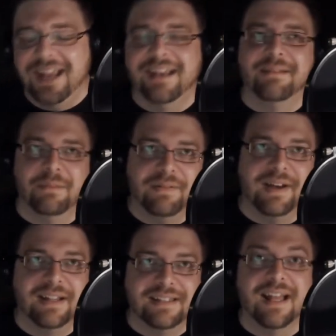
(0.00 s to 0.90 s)
and we
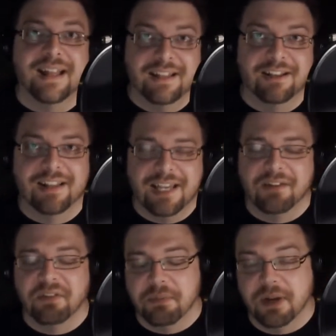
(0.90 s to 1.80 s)
find out it's not literally
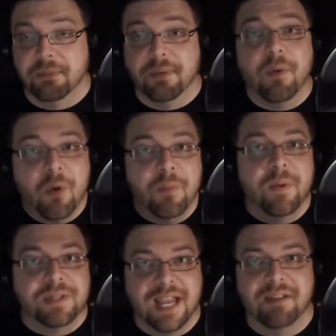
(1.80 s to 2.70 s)
everybody, but
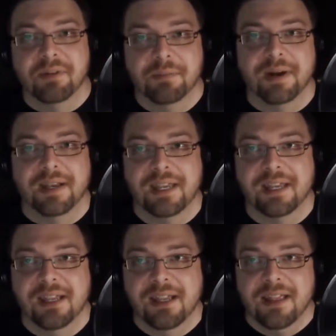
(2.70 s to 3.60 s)
almost
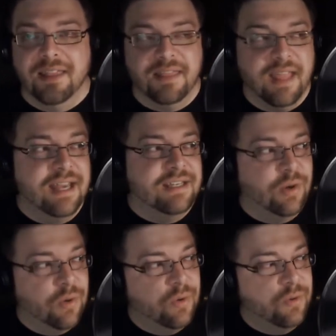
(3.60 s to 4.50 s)
everybody they
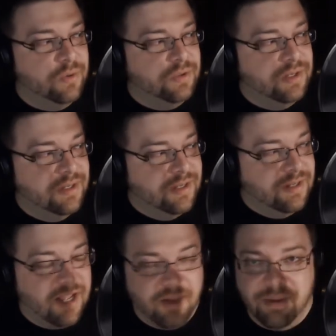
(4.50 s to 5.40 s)
told
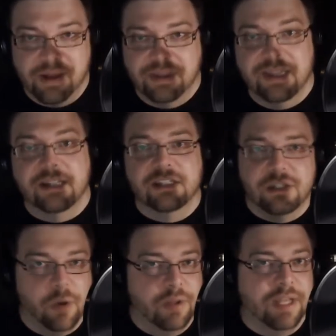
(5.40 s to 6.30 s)
about the thing
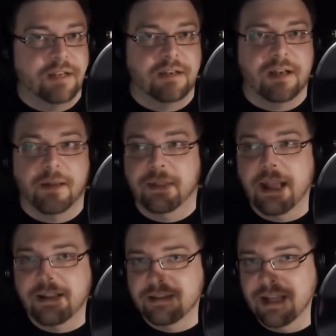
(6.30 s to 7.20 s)
slowly at the time
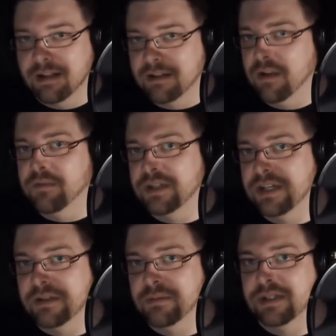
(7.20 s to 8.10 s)
that that
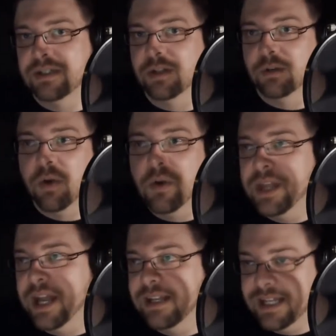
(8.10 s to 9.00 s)
conversation with sister crone
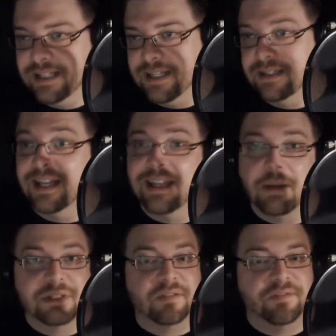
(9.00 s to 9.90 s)
they had kids outside that
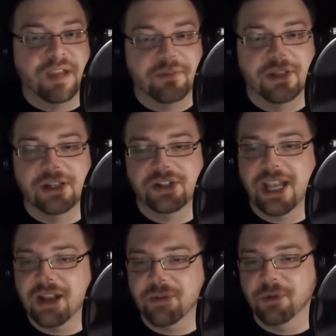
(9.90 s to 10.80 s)
was the favor that she
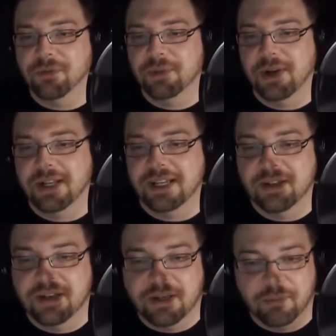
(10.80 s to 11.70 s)
asked for from Don and
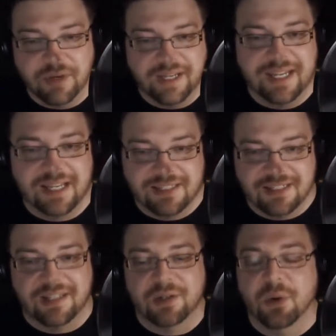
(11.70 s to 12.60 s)
Gilda to bring kids
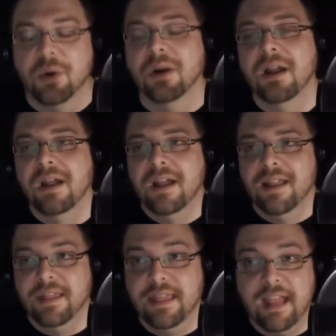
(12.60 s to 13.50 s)
to the door
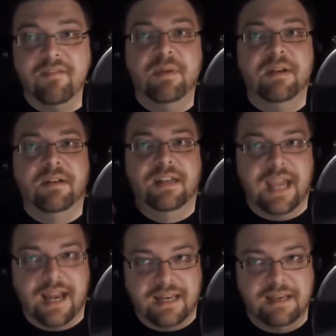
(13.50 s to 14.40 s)
they've been
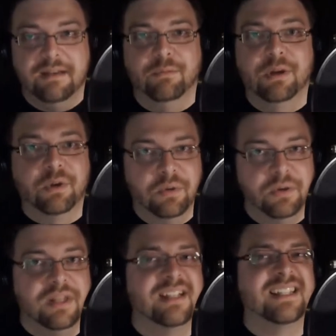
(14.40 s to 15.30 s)
getting
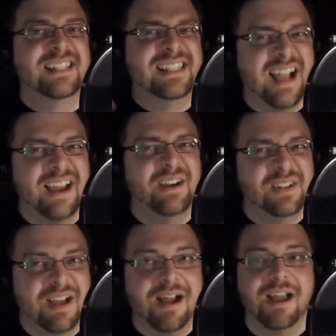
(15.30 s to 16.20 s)
recruiting this entire
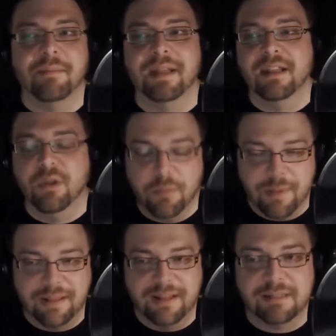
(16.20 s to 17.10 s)
time and no,
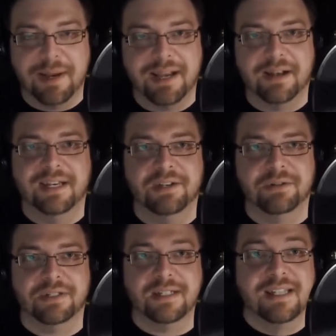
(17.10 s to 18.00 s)
despite how
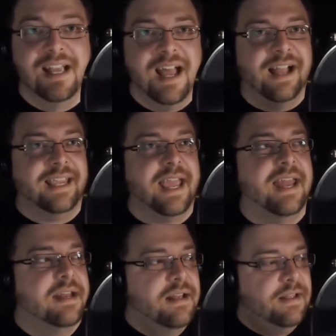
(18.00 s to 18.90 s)
dangerous it is
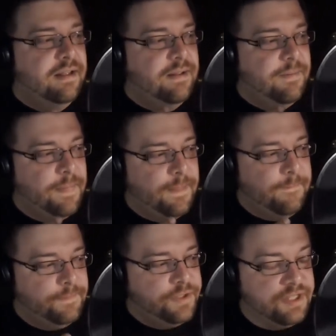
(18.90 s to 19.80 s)
again
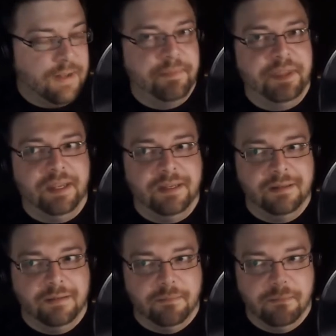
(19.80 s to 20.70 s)

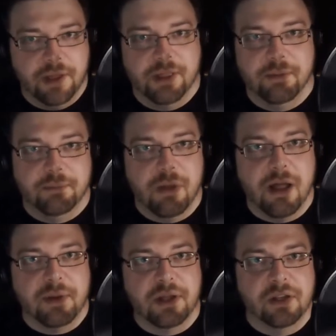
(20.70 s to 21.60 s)
something Ma-
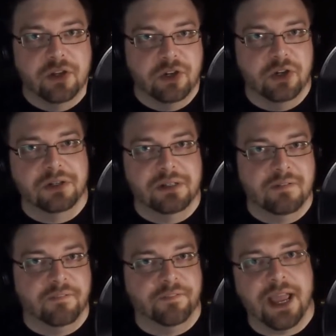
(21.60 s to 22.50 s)
Mama couldn't
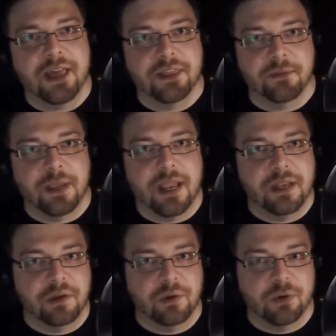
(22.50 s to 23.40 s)
fathom,
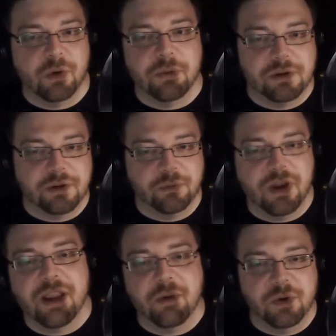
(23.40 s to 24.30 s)
and Norman and
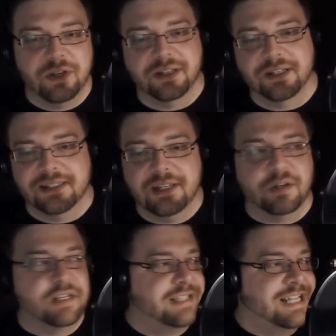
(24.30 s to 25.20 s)
Ray wouldn't
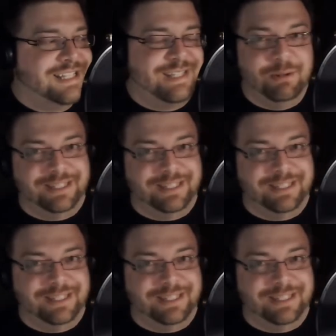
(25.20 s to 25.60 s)
consider because it's so